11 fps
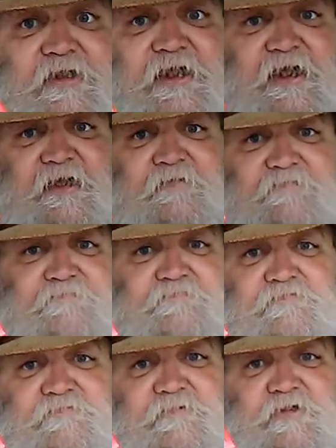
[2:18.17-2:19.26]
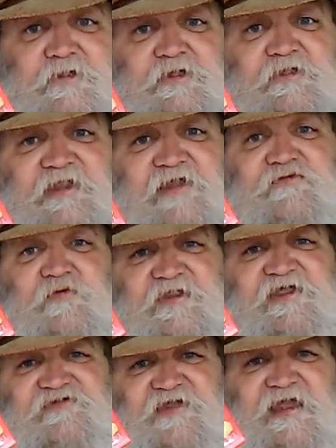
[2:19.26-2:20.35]
Yeah, that's where
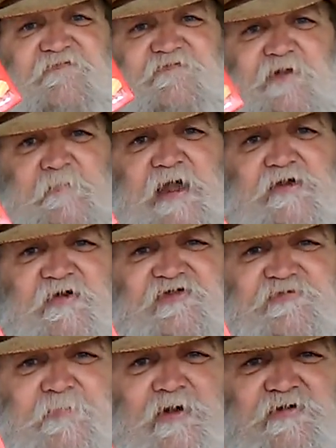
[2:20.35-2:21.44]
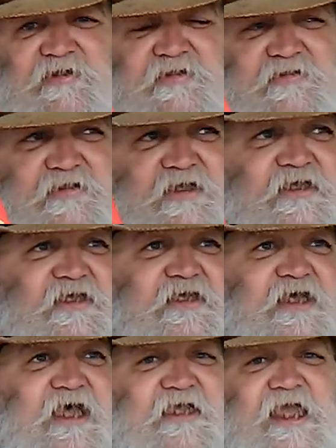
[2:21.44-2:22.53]
this came from. I quit smoking
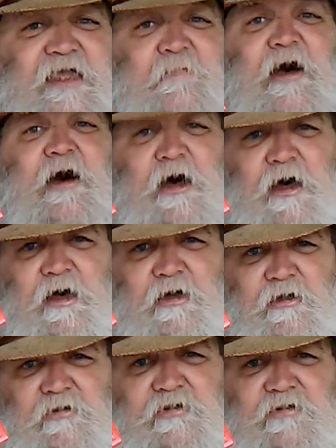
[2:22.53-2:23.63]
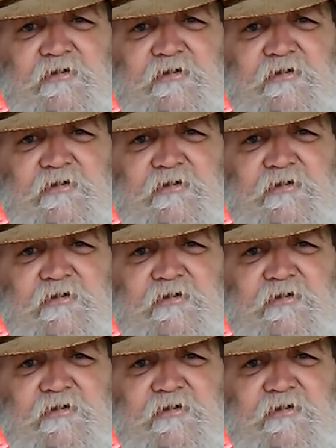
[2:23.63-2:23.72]
and came a hog.